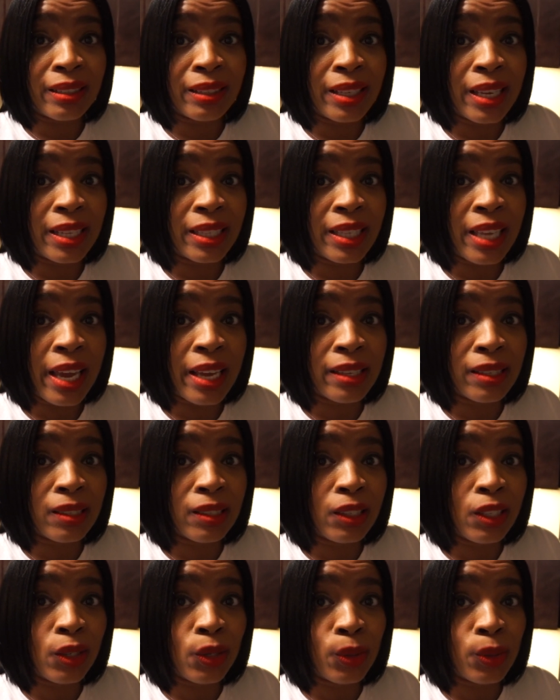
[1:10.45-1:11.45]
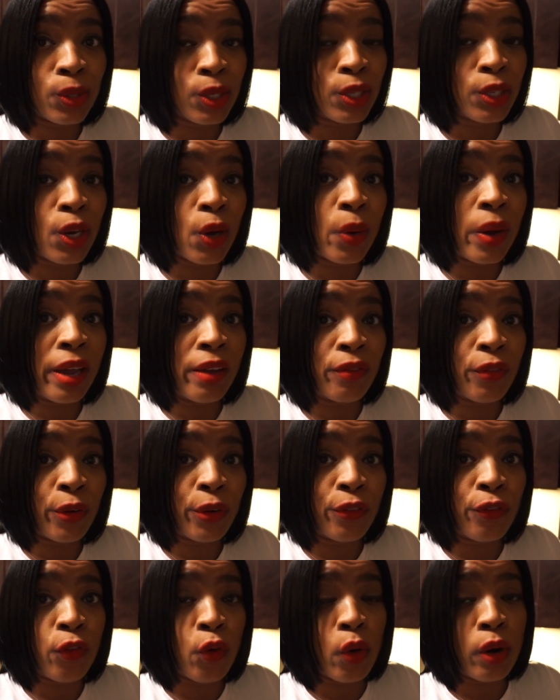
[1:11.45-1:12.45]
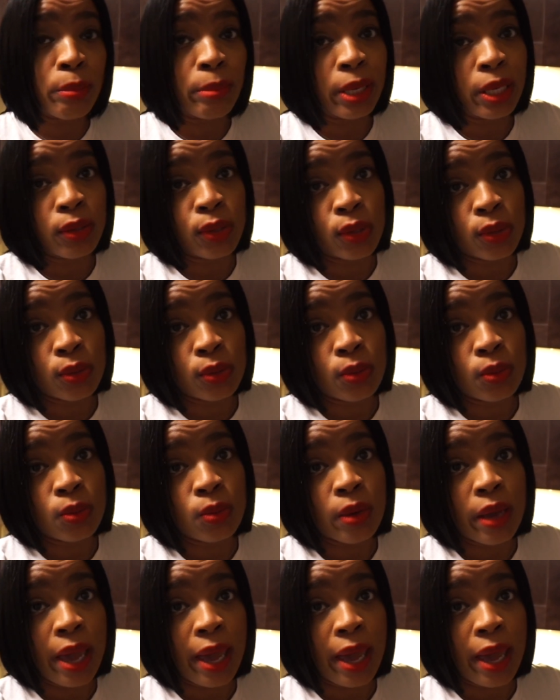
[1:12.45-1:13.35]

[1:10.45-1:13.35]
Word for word: that takes little to no effort for me to